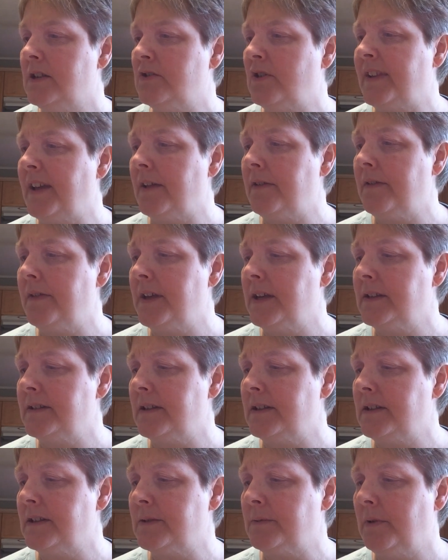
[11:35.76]
So the other things
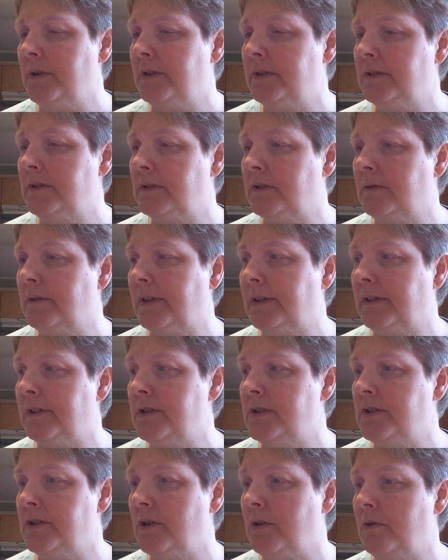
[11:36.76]
I just wanted to quickly
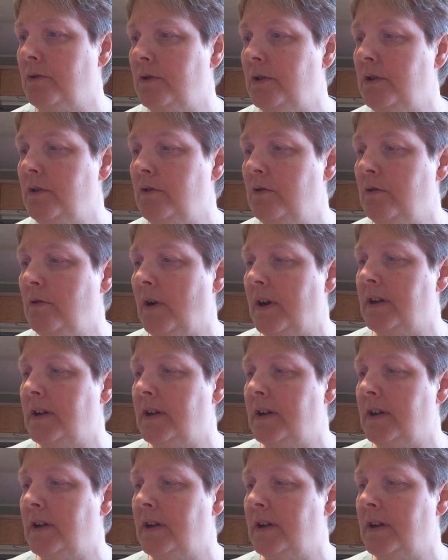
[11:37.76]
show you,